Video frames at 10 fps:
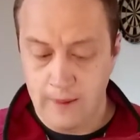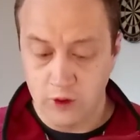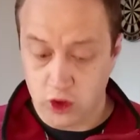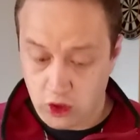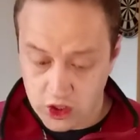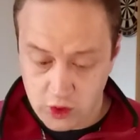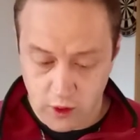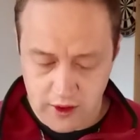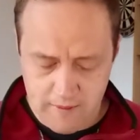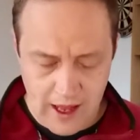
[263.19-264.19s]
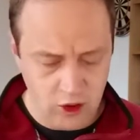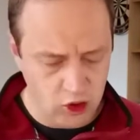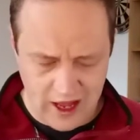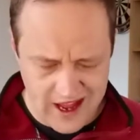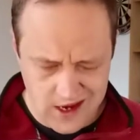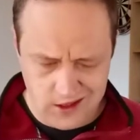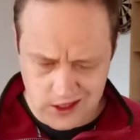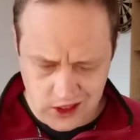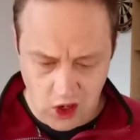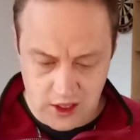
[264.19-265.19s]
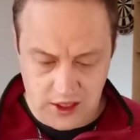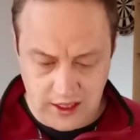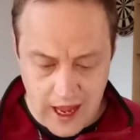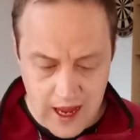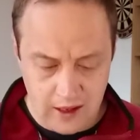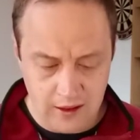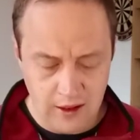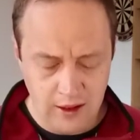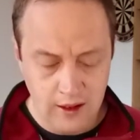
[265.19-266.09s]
trustworthy men who hate dishonest gain,